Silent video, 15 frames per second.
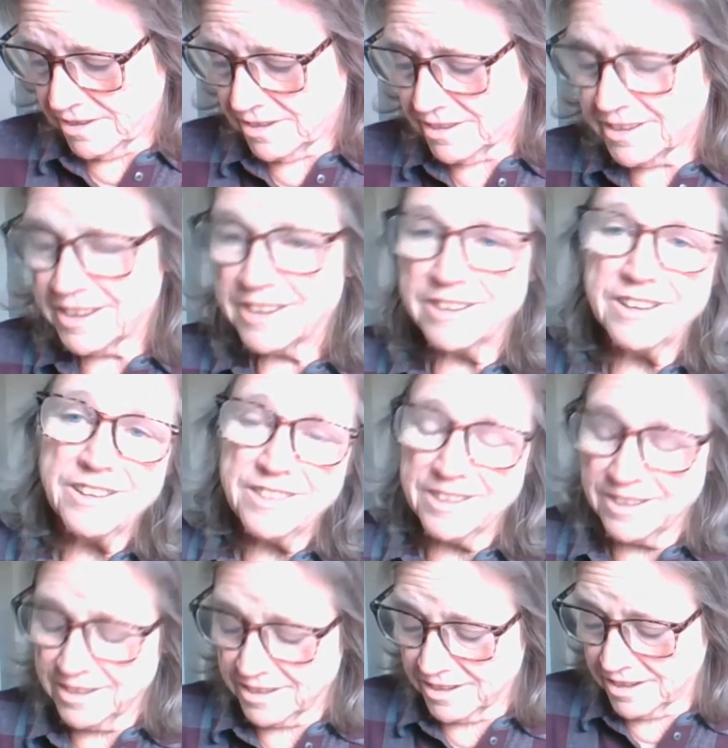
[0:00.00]
Again, I
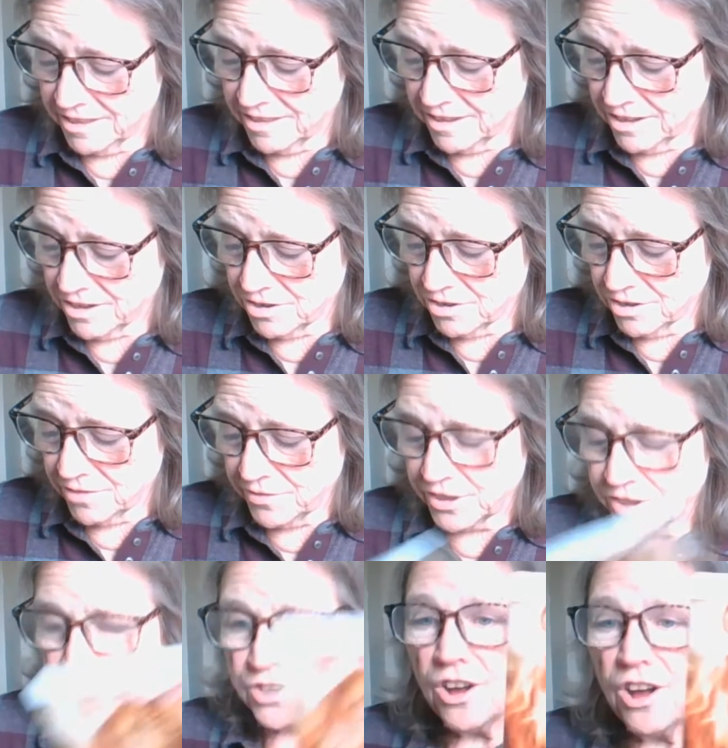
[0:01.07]
think
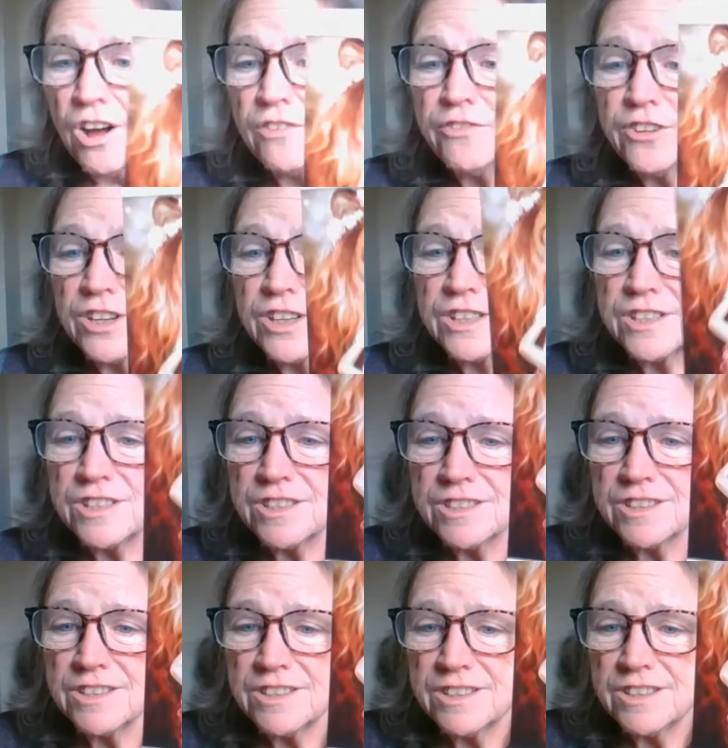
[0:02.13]
carnivals offer
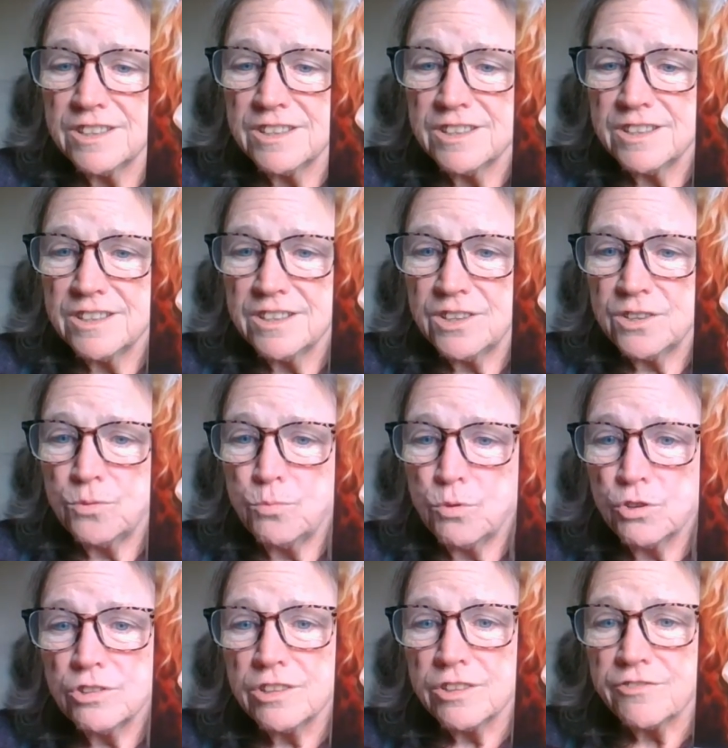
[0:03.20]
us a
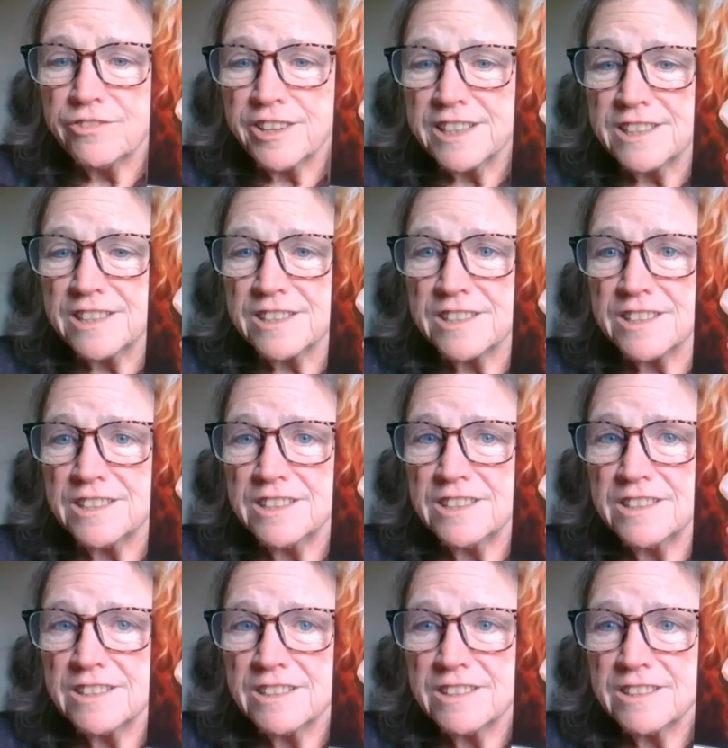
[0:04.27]
world of fantasy,
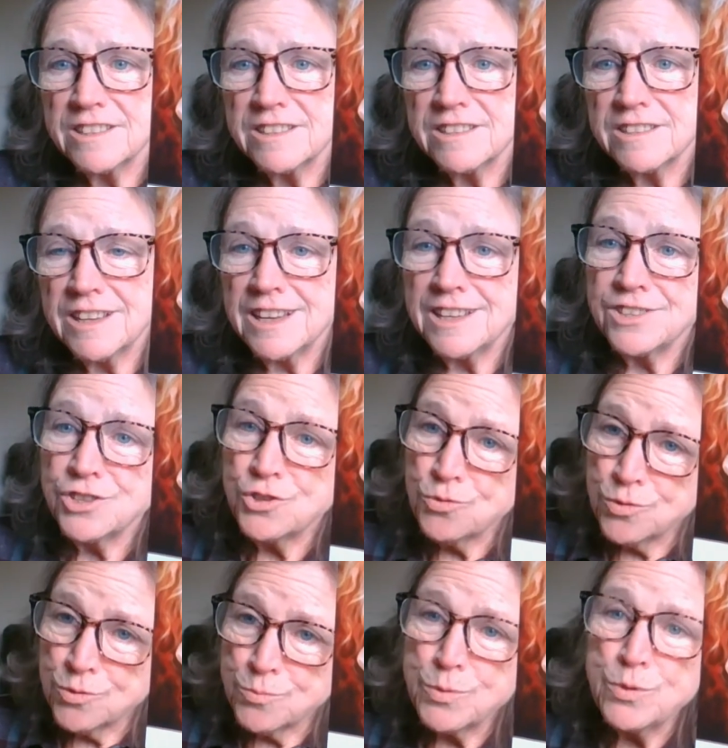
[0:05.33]
as do the